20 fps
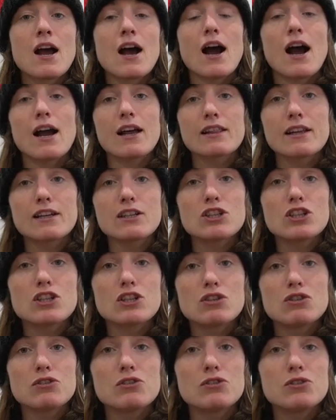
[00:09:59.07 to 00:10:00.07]
I like to
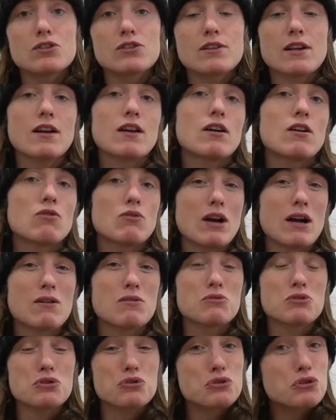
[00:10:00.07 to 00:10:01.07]
use
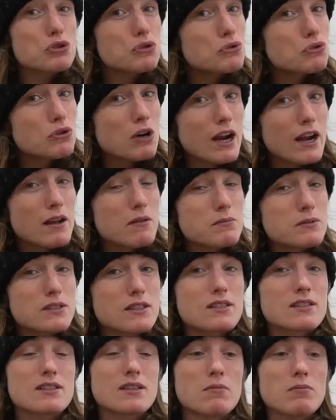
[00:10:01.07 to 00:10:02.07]
around 2
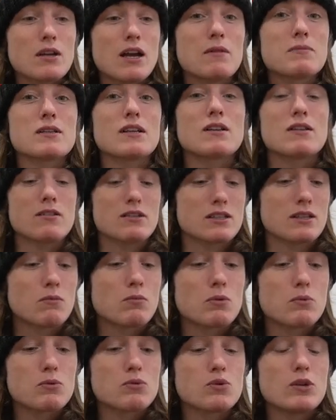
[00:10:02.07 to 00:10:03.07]
grams, sometimes
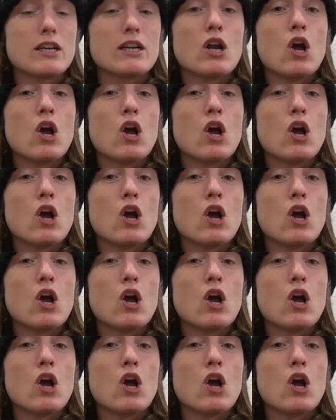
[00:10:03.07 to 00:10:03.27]
somewhere between